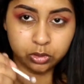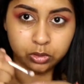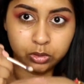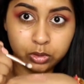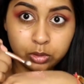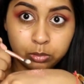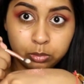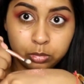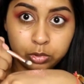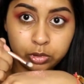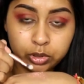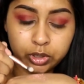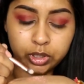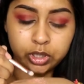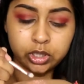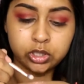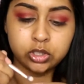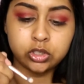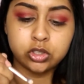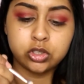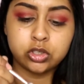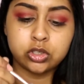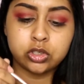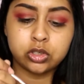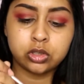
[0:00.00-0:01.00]
on the
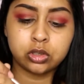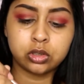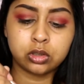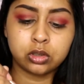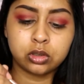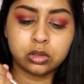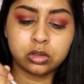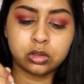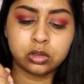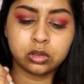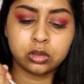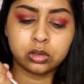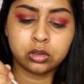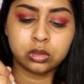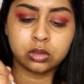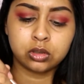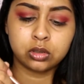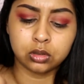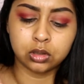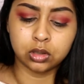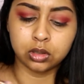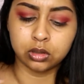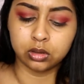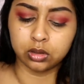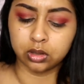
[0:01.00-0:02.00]
brush
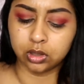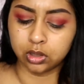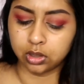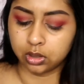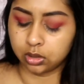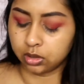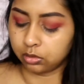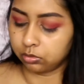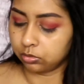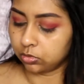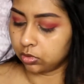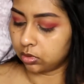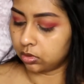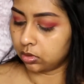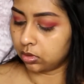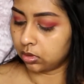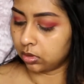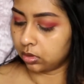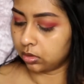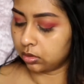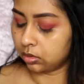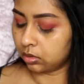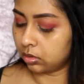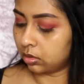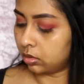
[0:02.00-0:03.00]
and then I'm just
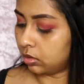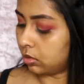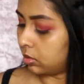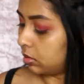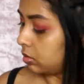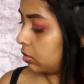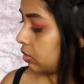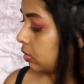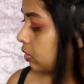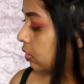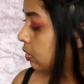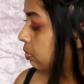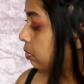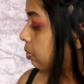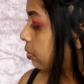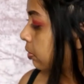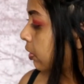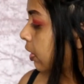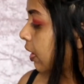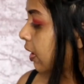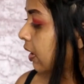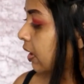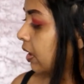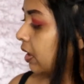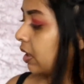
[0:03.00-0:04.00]
going to
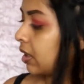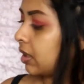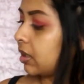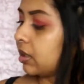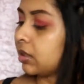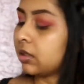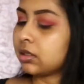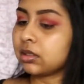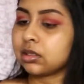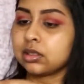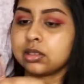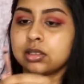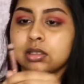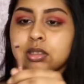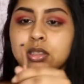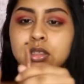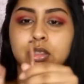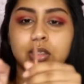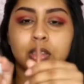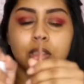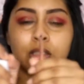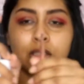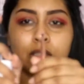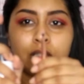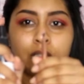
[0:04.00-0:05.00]
spray it
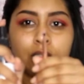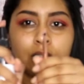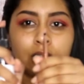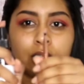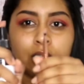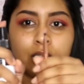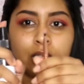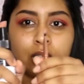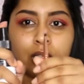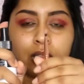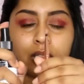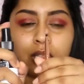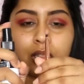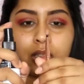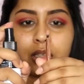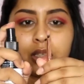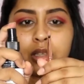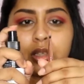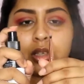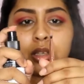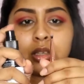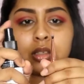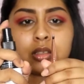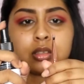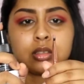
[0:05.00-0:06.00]

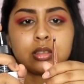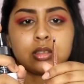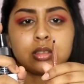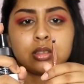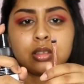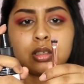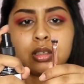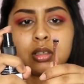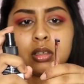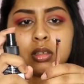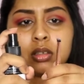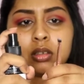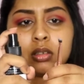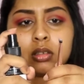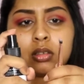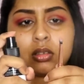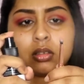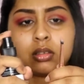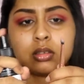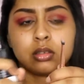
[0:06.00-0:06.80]
like so.